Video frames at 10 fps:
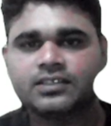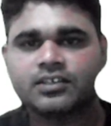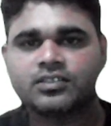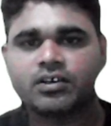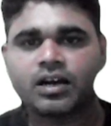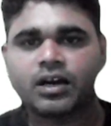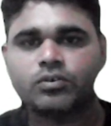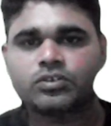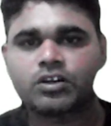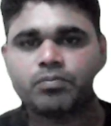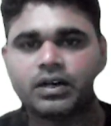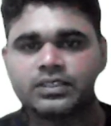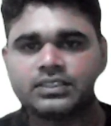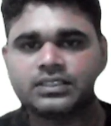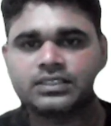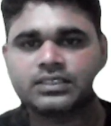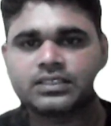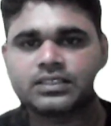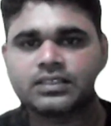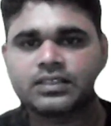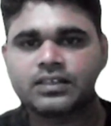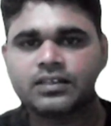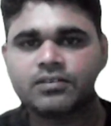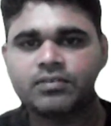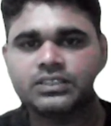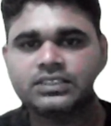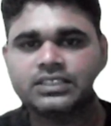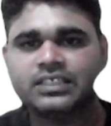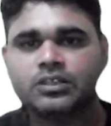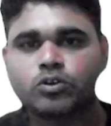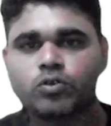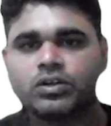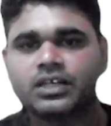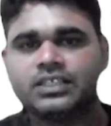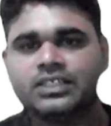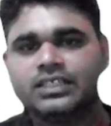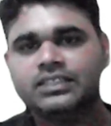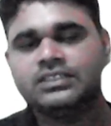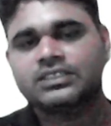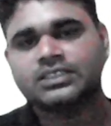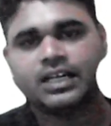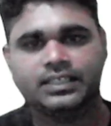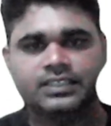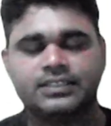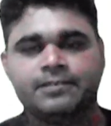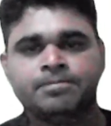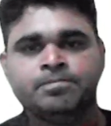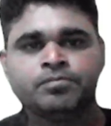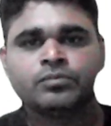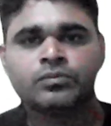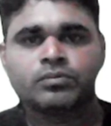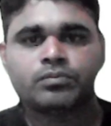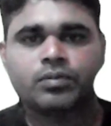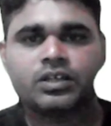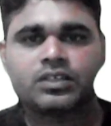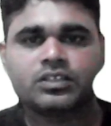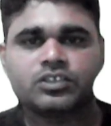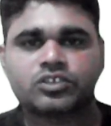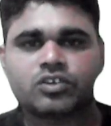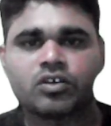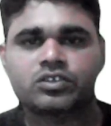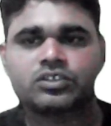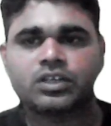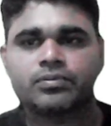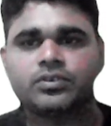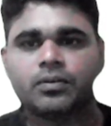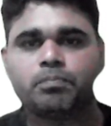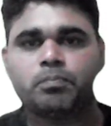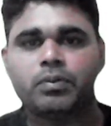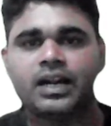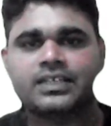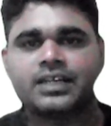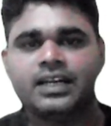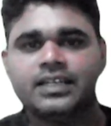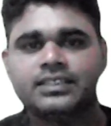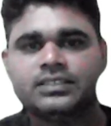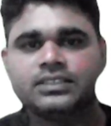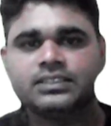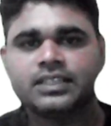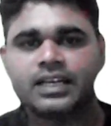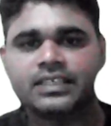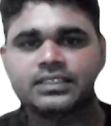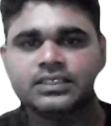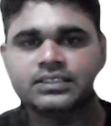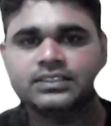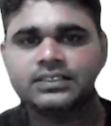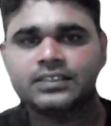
the outer part was intruded inside it, but the structure of the platelet is like this.